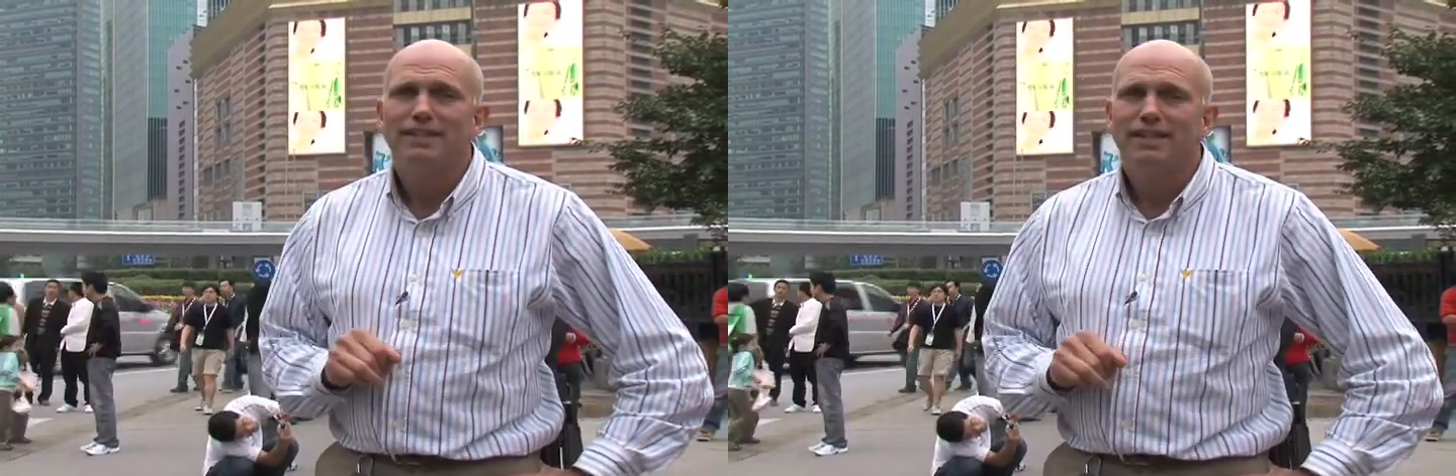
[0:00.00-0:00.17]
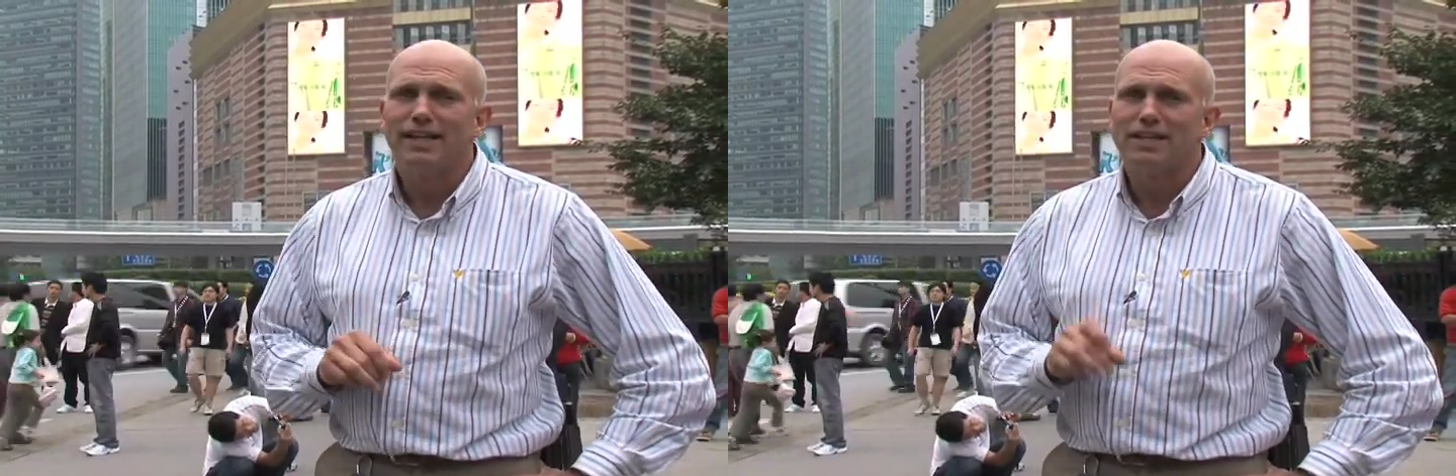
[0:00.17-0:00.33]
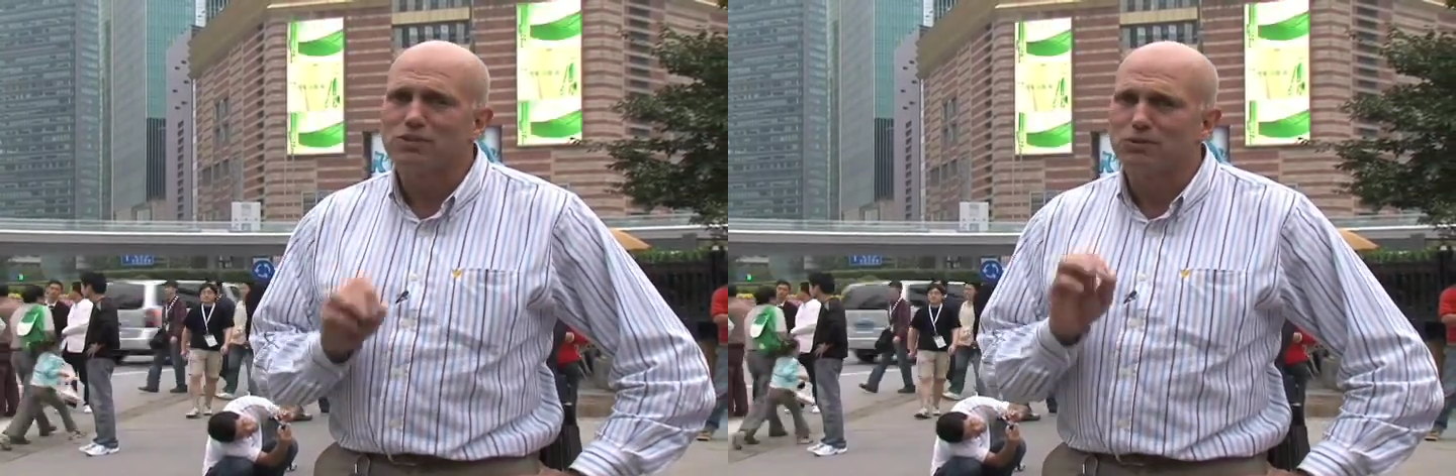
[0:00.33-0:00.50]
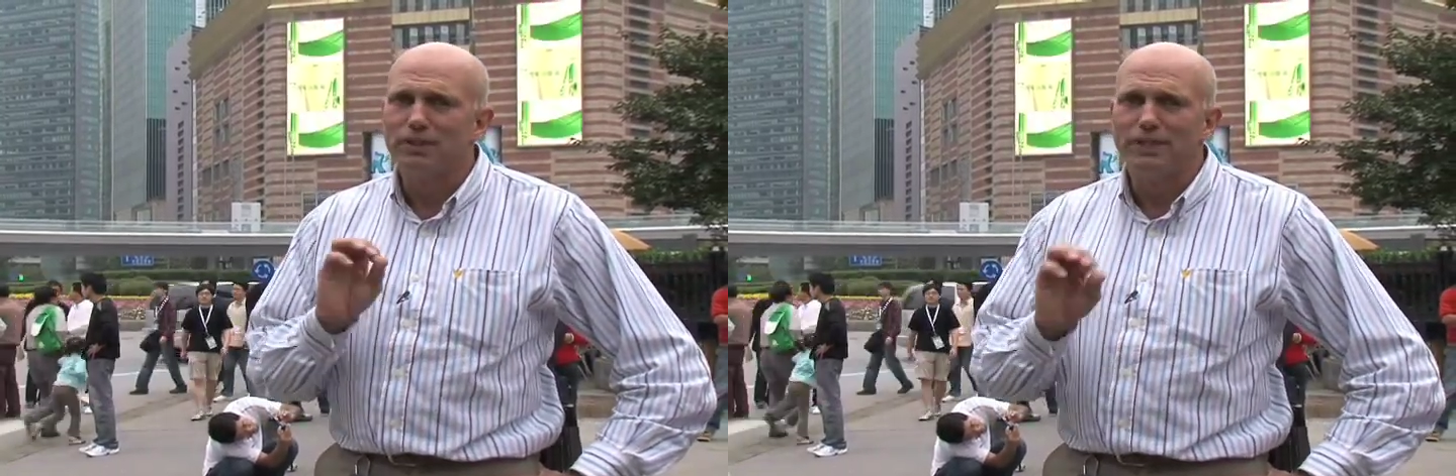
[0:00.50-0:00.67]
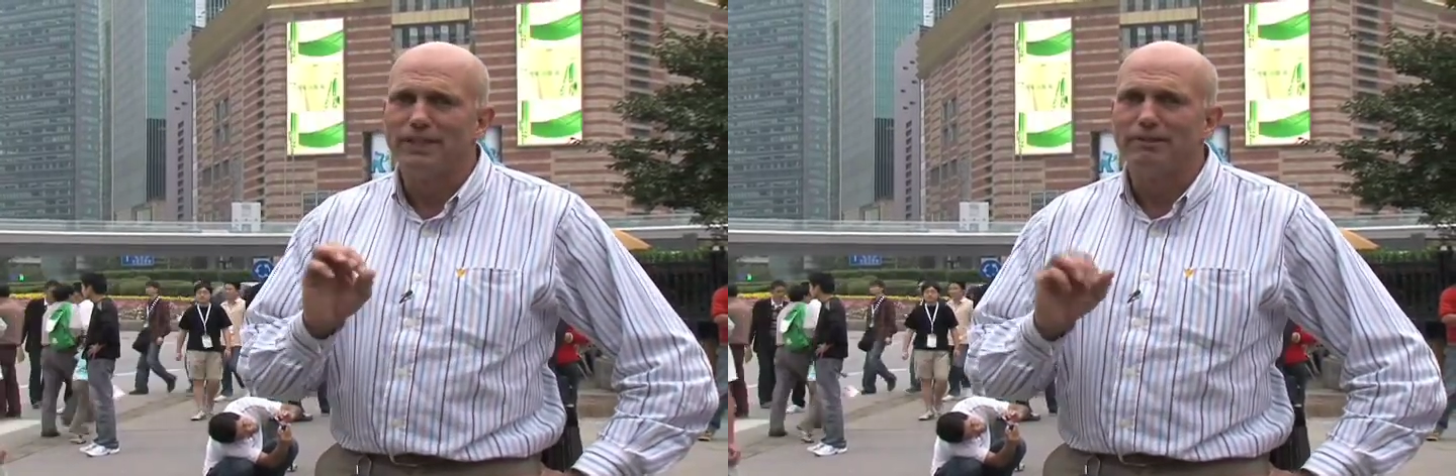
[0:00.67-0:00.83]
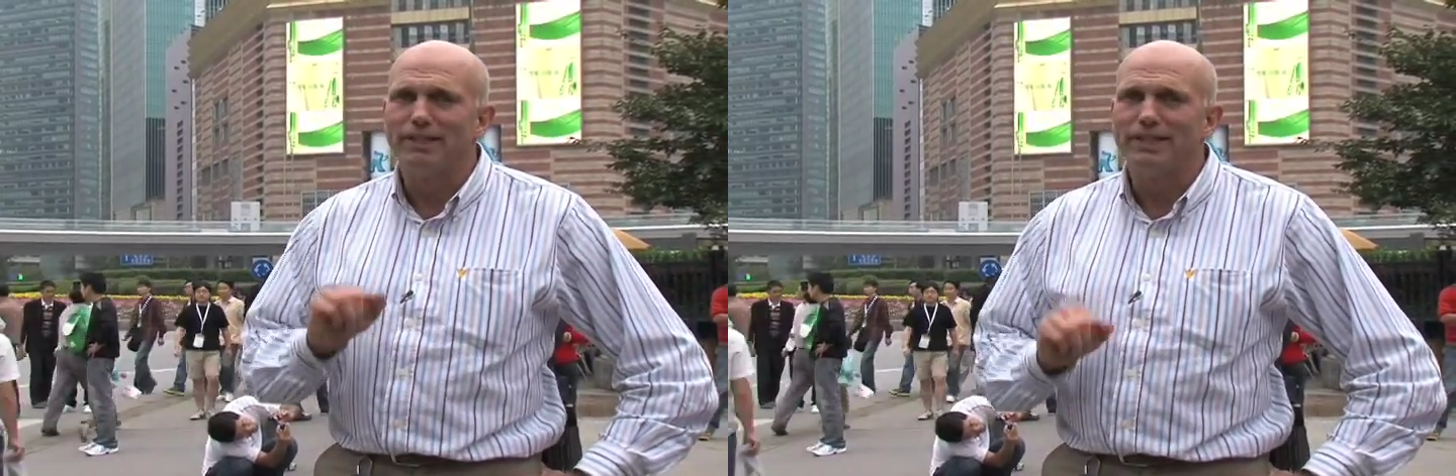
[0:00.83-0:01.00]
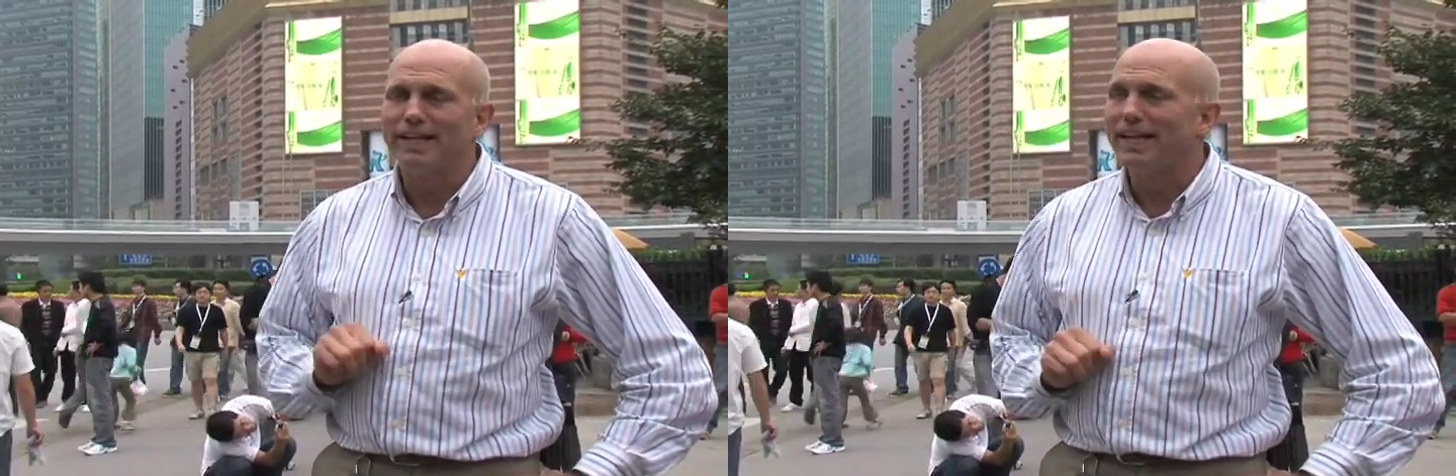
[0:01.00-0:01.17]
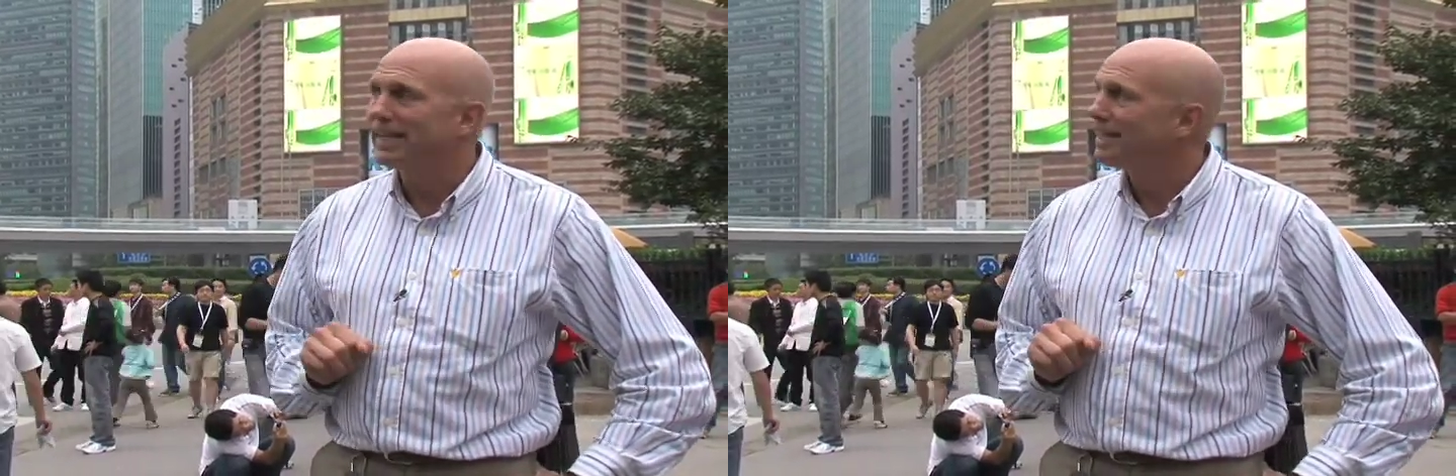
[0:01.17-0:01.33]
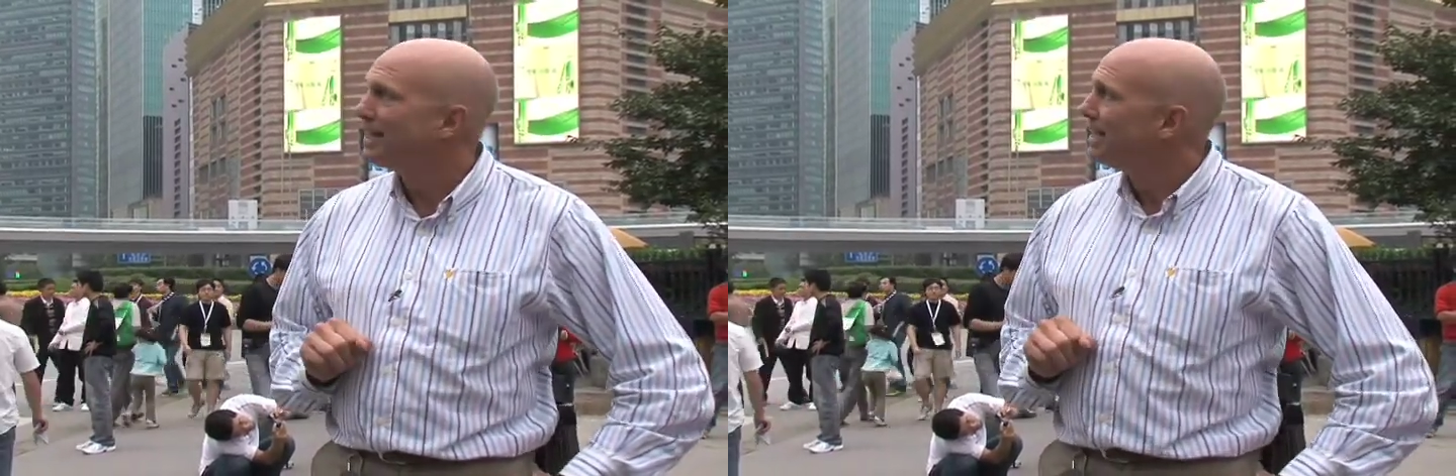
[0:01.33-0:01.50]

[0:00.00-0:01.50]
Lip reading: and it's really, really neat.